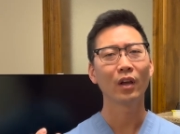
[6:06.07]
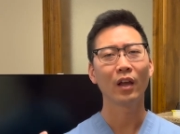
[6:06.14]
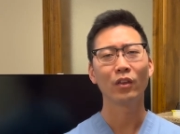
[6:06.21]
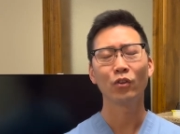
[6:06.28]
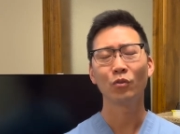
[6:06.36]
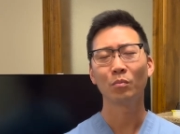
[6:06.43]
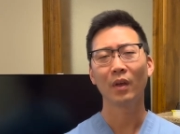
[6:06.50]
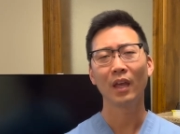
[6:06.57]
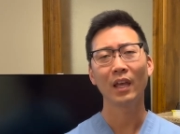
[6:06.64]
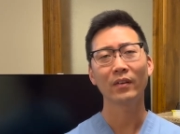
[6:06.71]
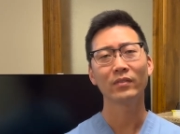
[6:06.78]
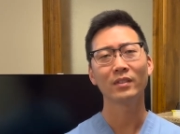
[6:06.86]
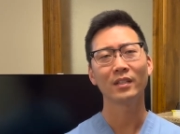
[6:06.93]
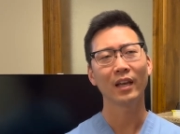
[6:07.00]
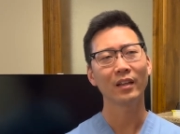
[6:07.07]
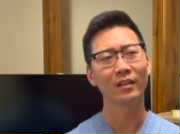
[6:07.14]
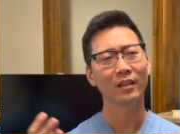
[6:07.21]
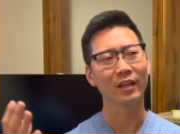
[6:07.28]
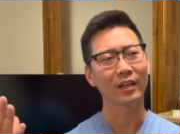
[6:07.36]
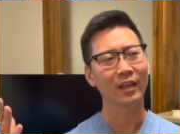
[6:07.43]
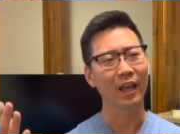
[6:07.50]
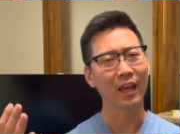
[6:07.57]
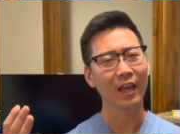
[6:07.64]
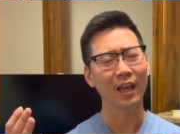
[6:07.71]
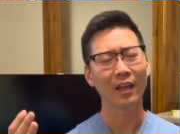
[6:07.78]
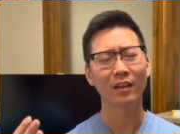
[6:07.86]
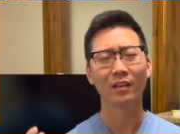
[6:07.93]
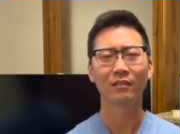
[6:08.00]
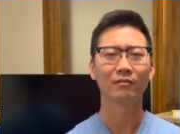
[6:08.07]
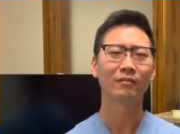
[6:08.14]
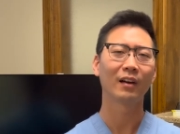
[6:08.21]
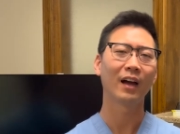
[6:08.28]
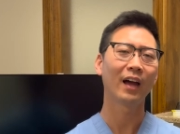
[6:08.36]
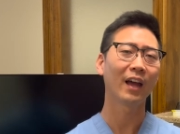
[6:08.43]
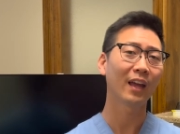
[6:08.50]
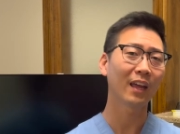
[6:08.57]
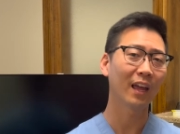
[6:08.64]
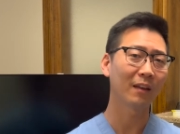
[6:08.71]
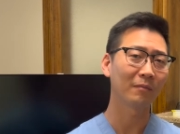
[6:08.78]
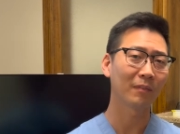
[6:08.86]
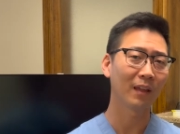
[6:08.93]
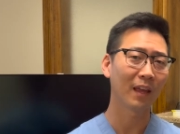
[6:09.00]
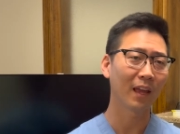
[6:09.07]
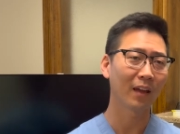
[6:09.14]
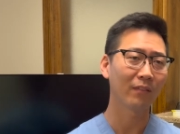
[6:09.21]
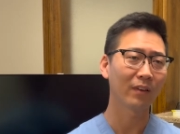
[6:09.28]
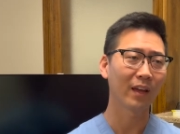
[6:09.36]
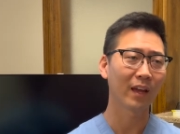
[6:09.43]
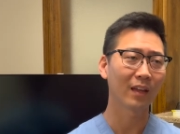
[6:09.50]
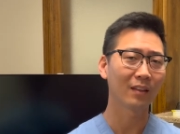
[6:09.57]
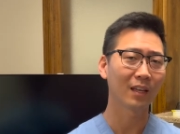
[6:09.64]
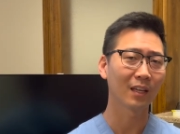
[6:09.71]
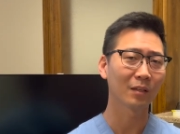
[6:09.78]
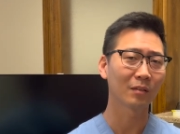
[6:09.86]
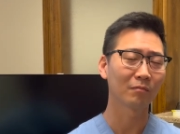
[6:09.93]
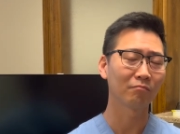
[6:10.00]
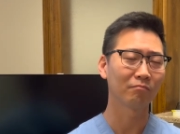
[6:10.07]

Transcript: and you may have said like, hey, I have had like,